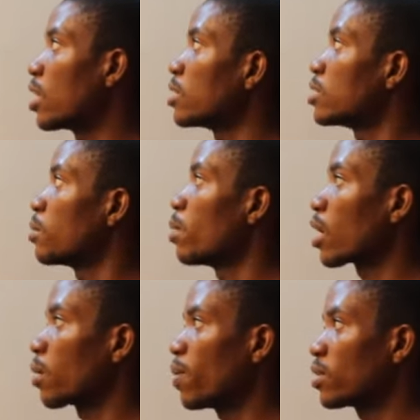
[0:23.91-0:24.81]
and thermal
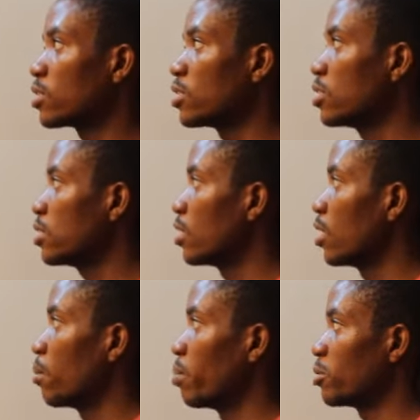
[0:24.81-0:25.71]
capacity,
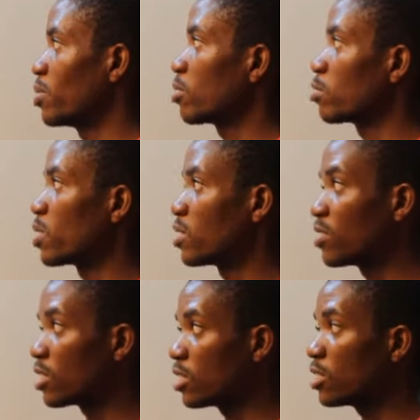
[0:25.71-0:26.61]
measurement of
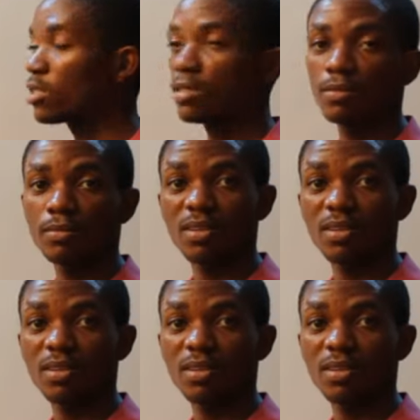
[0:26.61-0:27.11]
specific heat.